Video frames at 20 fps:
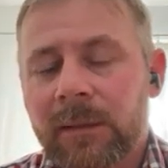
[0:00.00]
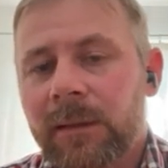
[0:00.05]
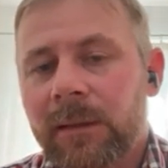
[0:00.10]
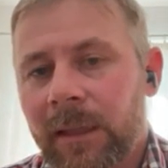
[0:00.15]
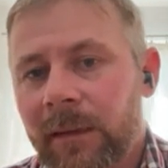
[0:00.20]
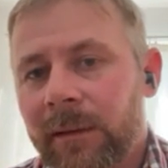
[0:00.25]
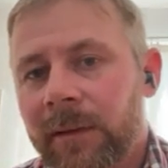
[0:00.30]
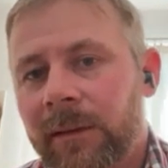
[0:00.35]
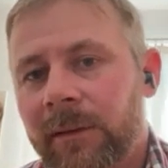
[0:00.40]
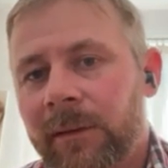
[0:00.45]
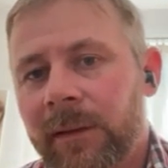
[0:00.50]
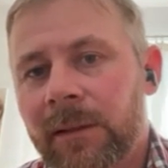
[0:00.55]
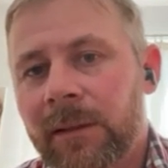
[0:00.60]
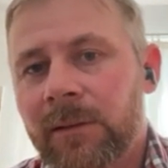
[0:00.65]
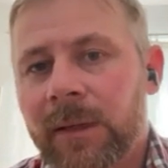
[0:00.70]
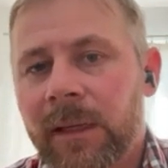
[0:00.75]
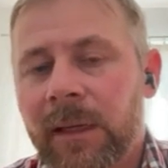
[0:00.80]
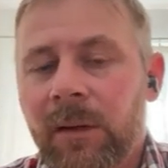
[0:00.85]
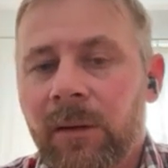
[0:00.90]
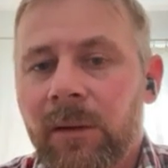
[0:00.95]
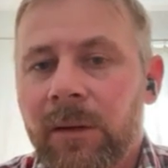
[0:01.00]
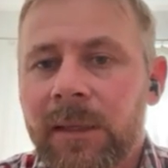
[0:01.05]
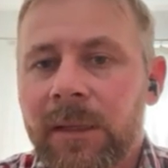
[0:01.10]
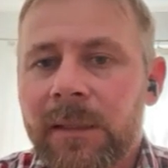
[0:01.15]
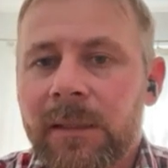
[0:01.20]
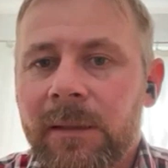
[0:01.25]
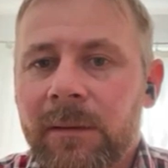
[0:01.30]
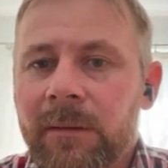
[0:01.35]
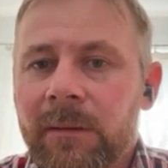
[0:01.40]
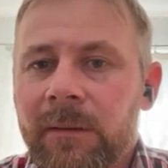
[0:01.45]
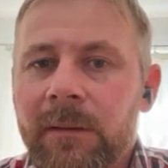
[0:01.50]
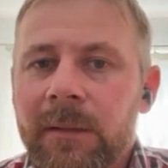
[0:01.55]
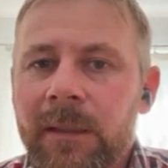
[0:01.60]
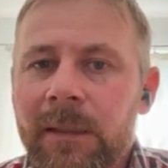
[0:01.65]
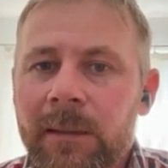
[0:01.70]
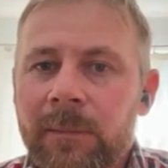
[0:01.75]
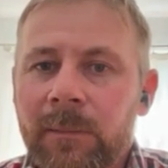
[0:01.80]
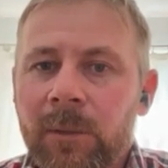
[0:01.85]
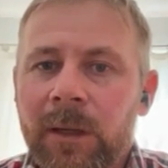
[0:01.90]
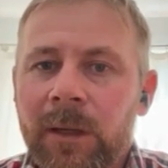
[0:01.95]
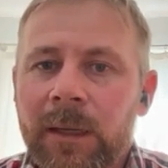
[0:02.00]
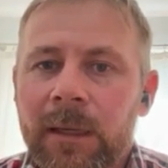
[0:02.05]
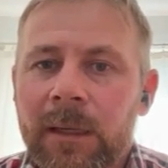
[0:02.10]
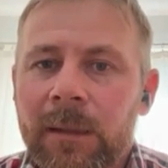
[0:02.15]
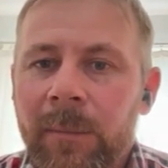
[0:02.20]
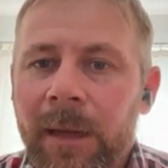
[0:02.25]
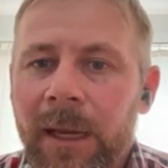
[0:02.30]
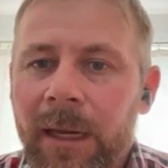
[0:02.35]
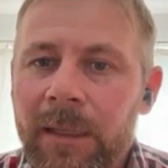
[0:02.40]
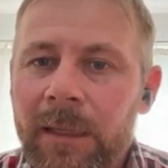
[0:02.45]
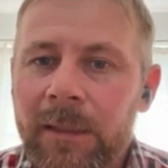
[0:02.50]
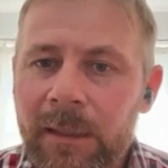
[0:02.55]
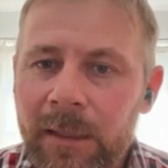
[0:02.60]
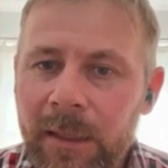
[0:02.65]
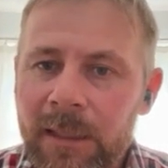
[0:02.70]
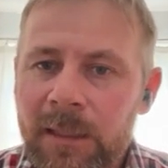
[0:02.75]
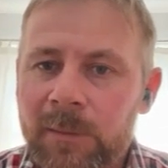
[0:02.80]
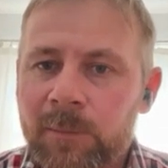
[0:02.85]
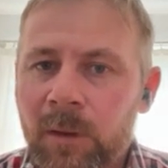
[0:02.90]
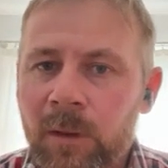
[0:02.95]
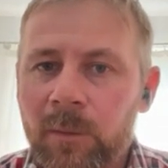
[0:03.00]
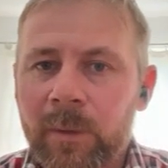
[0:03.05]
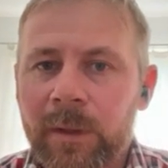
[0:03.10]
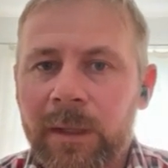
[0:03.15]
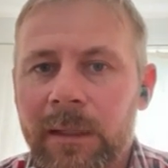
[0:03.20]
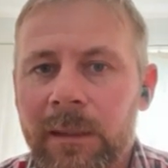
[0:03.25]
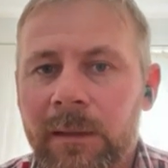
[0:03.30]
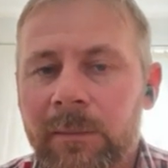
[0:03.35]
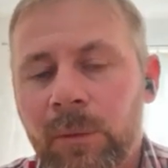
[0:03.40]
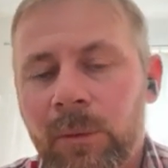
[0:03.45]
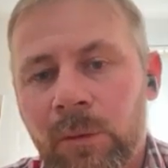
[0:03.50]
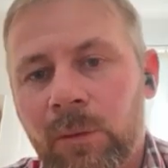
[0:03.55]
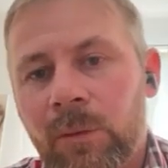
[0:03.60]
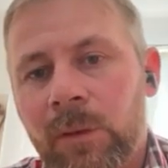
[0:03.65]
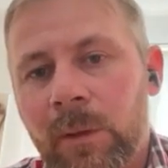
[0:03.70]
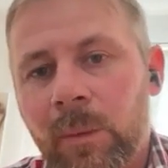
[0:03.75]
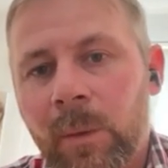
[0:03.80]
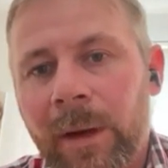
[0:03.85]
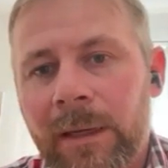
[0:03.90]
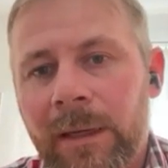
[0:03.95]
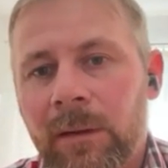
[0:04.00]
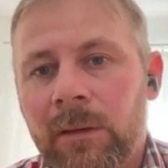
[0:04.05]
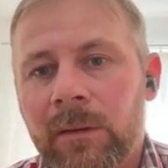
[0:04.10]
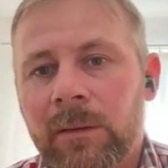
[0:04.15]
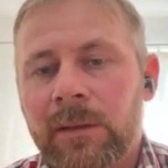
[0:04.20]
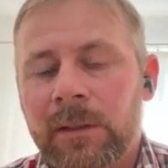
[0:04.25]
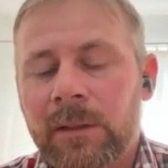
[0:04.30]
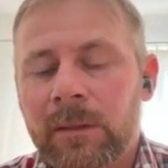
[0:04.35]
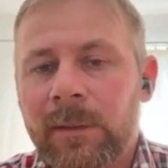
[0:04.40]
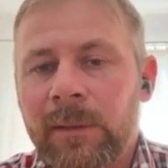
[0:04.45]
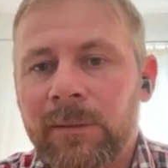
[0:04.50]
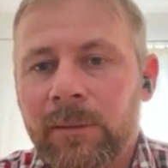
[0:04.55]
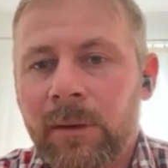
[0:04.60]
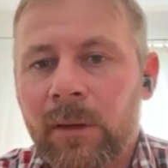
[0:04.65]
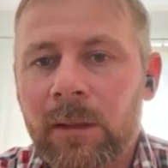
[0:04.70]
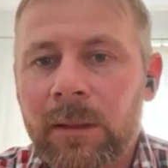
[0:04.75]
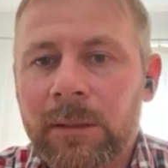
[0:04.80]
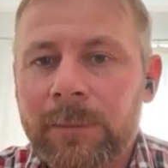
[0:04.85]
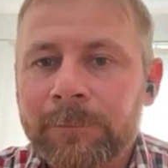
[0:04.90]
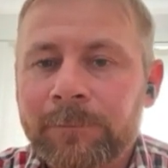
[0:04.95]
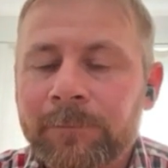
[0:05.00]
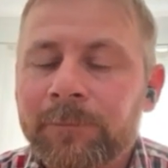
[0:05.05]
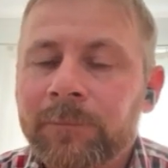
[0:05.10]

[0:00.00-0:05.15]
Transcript: then things will get a lot easier, and you might get her back into that spot where you can put all your weight on her and she'll be fine.